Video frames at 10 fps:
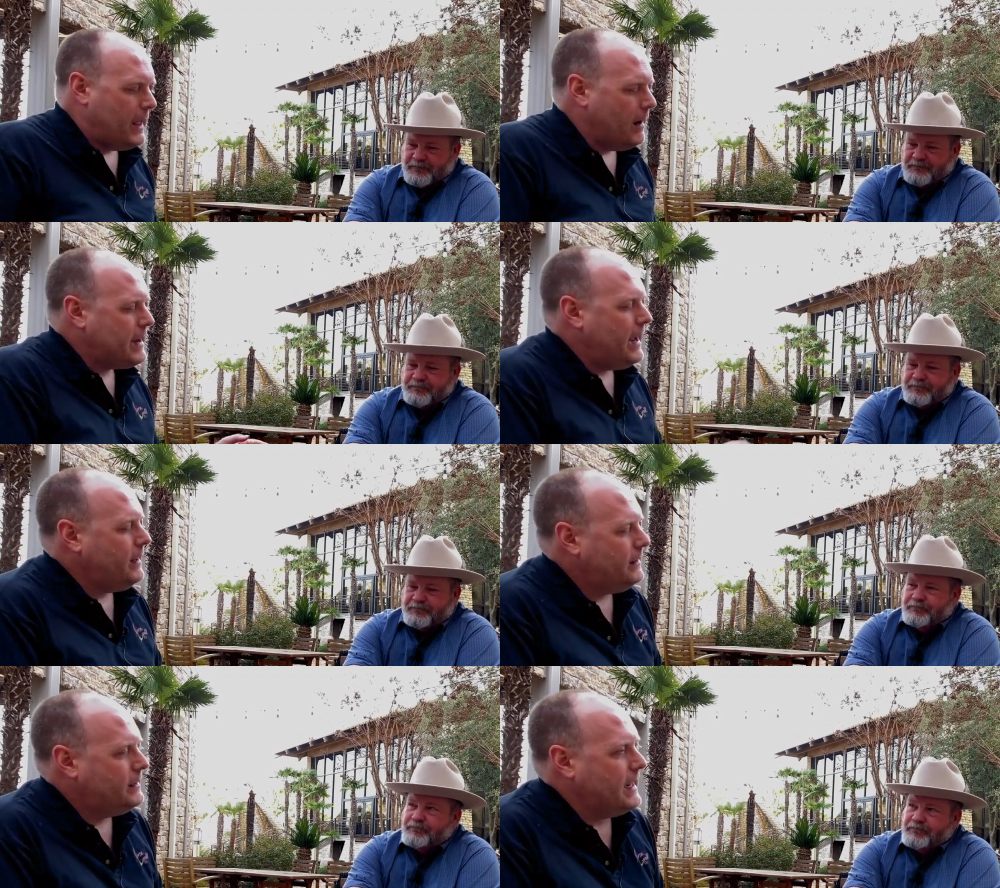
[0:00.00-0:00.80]
Speaker 1: okay,
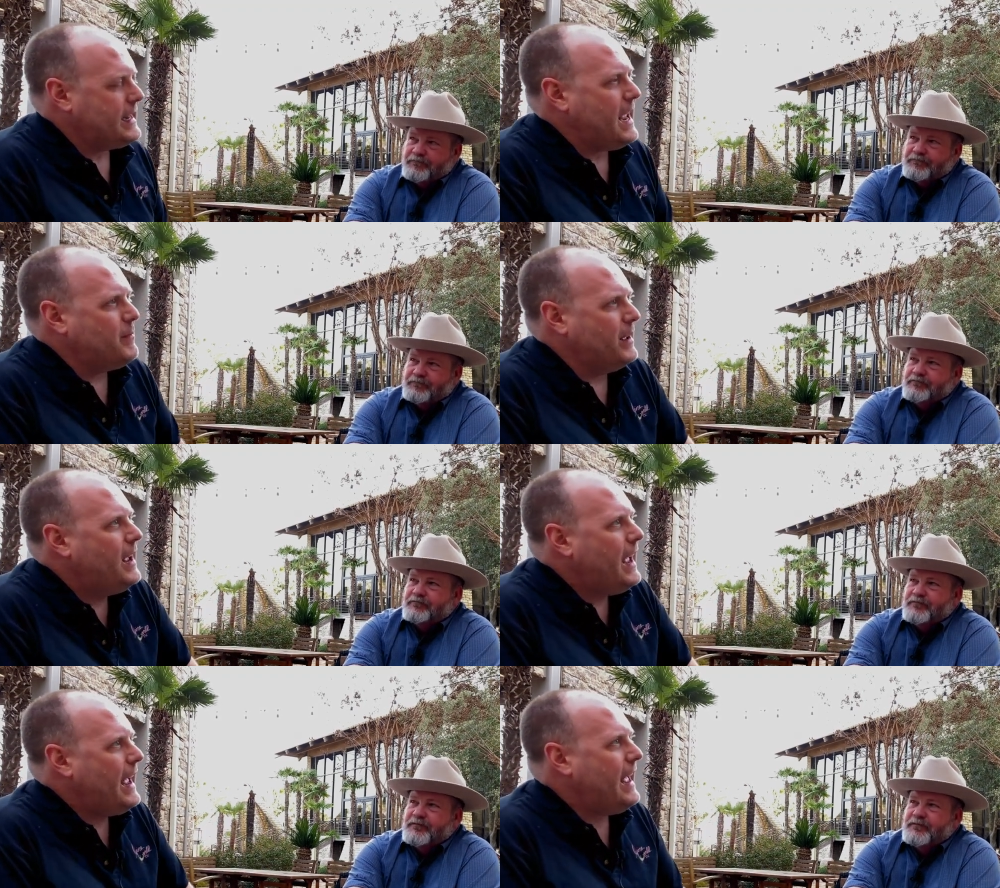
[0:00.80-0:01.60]
I can but
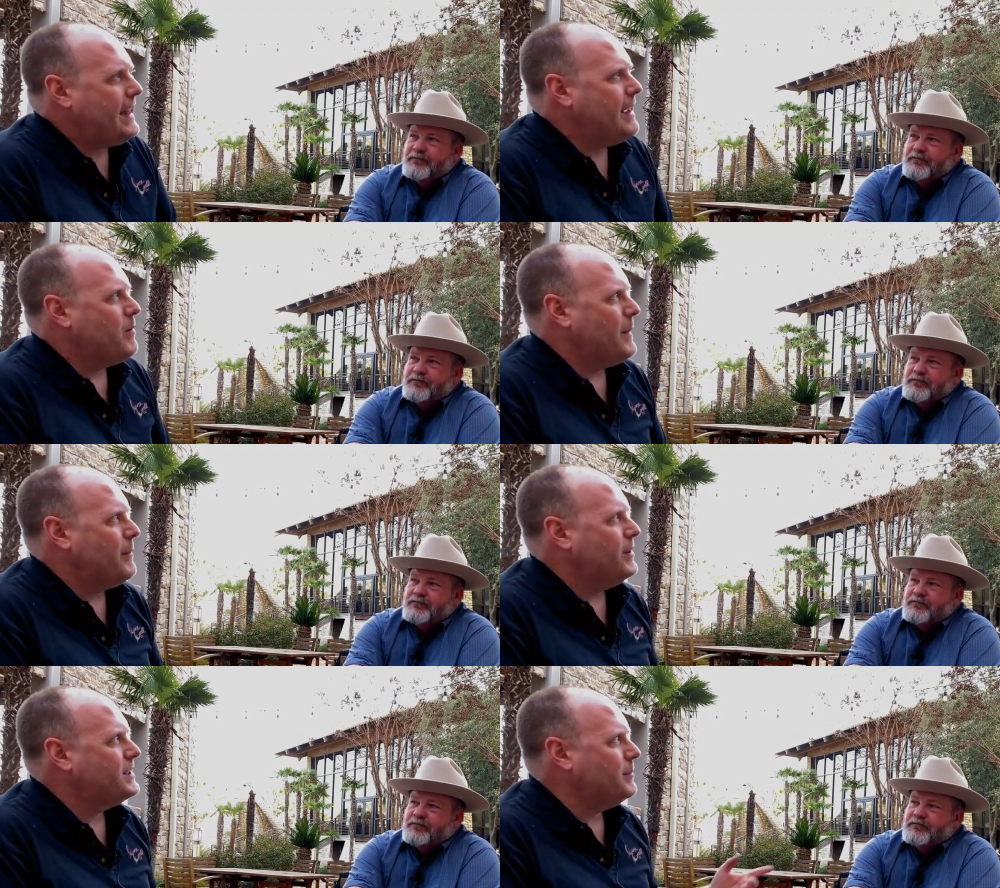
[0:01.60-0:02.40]
and I
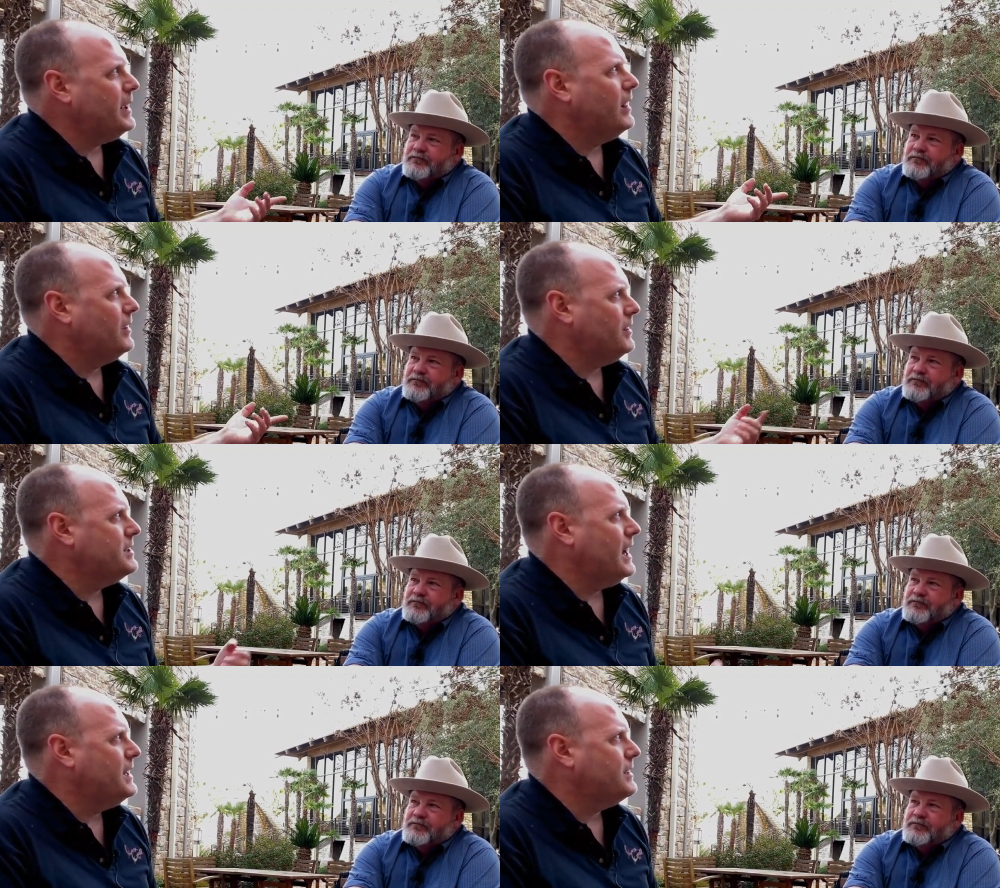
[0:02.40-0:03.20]
remember something along those
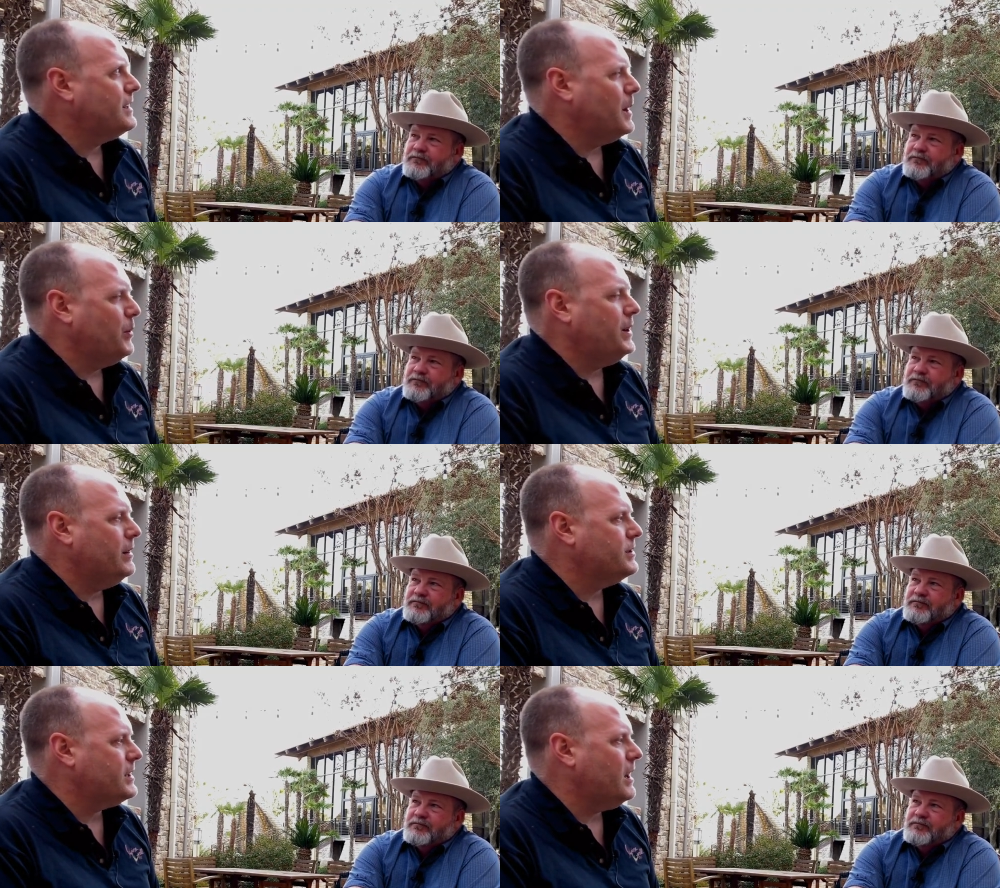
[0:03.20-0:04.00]
lines a couple
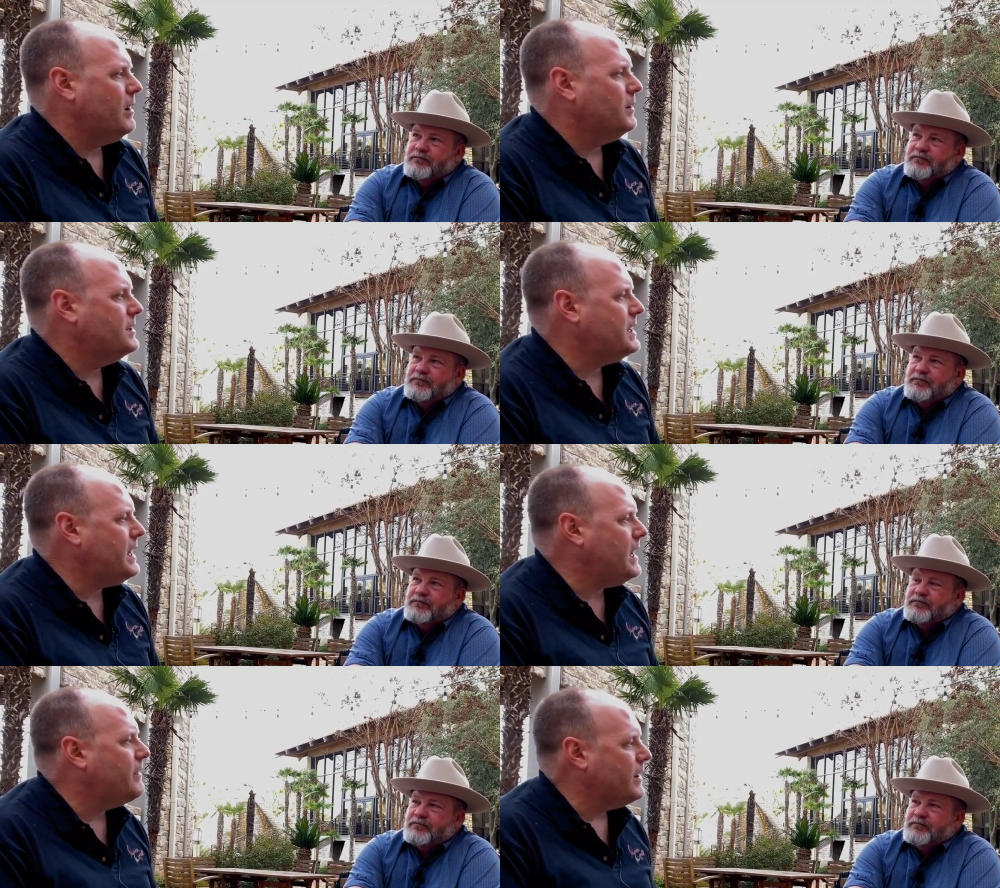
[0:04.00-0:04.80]
years ago
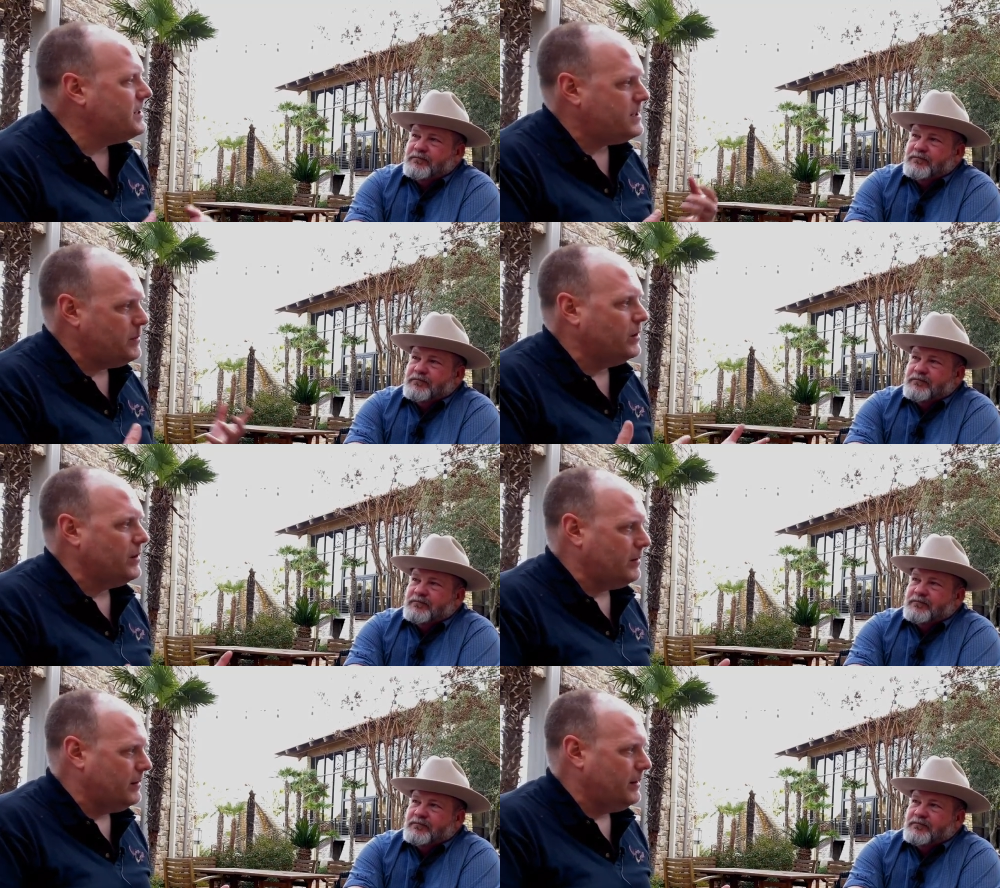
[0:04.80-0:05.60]
sitting in a very similar
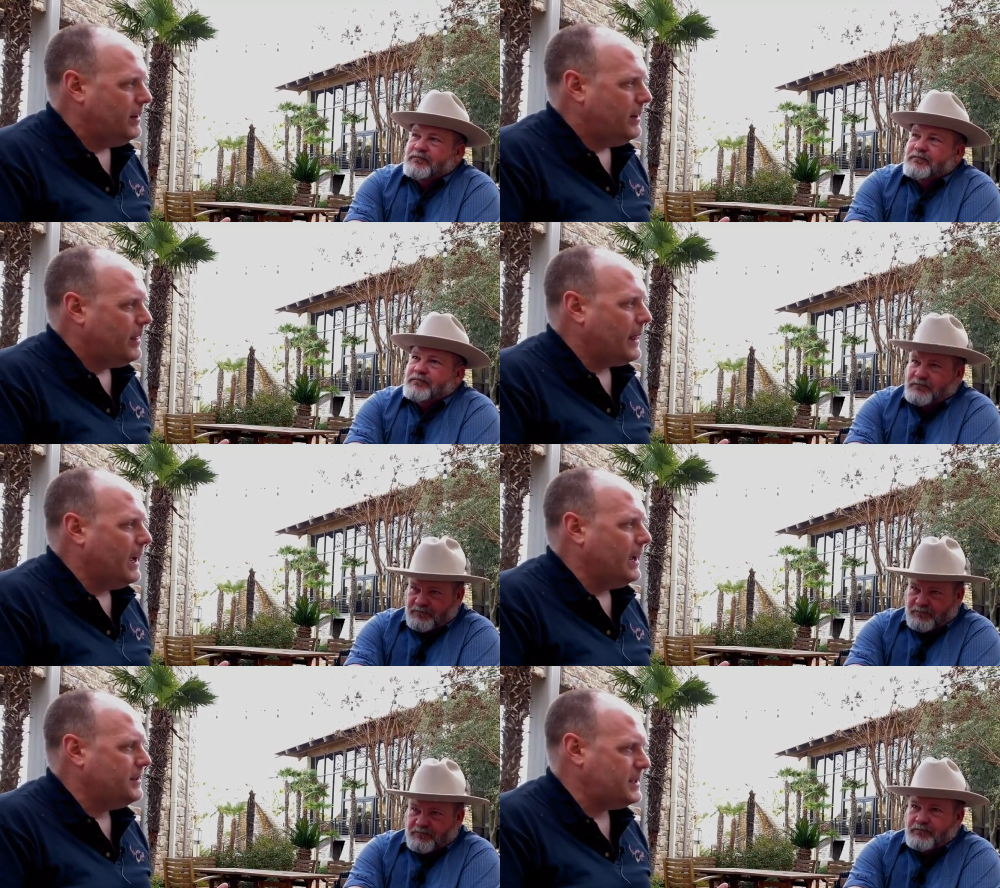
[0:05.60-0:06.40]

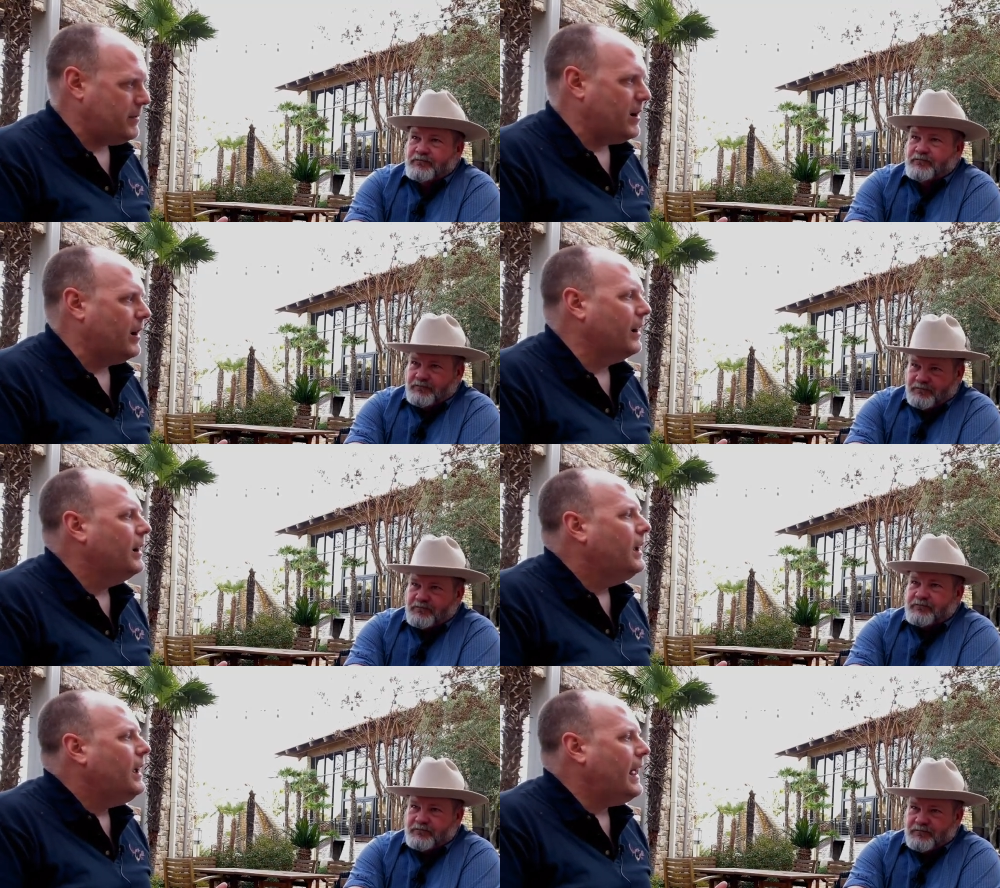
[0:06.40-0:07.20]
uh, mm-hmm. seminar
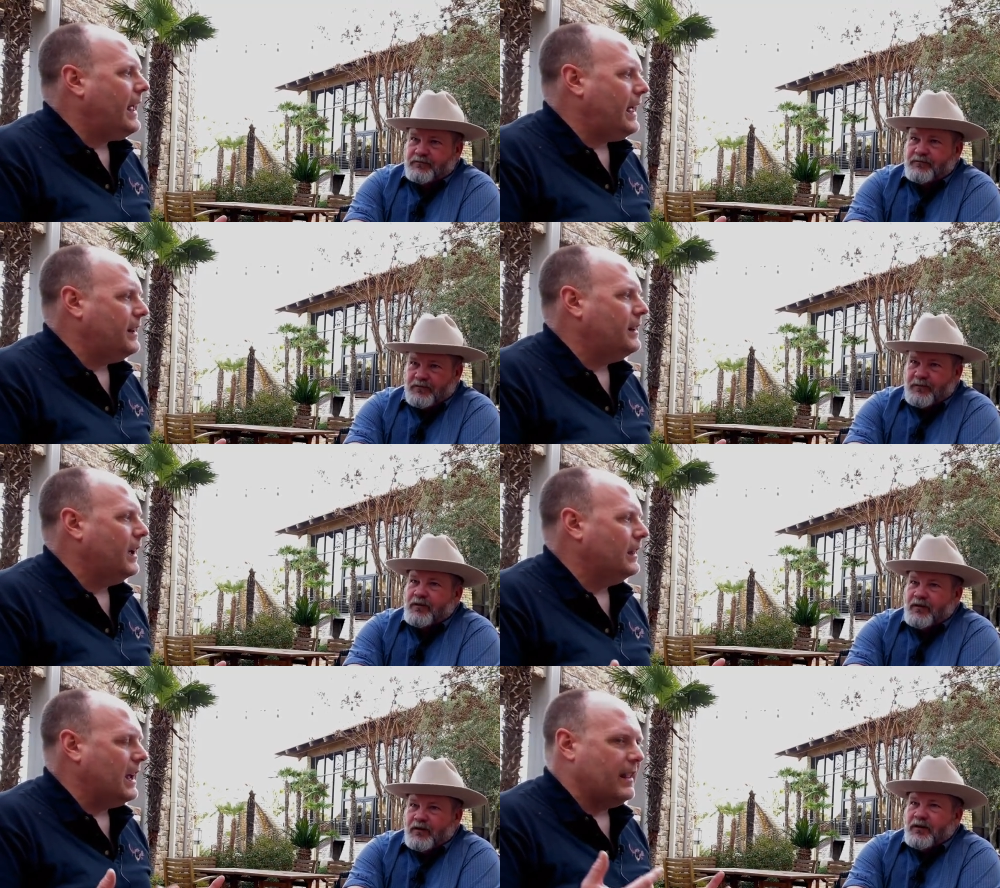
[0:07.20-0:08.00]
and
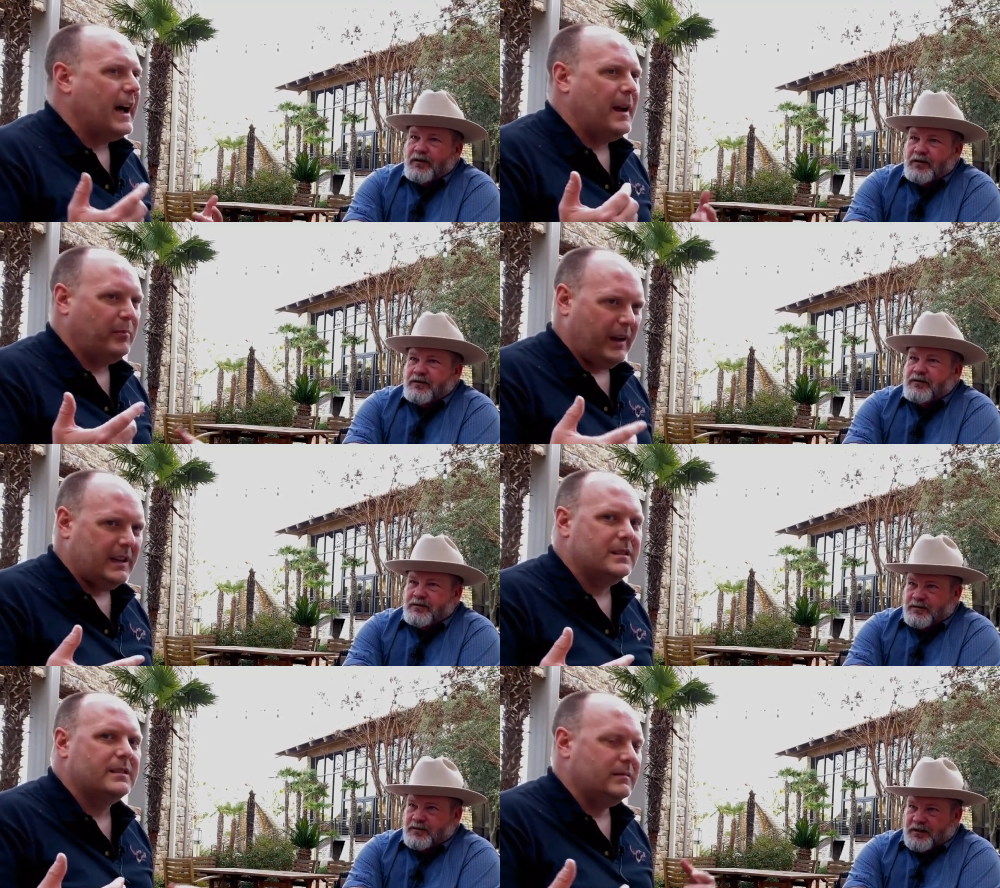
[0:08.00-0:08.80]
a lot of the high plains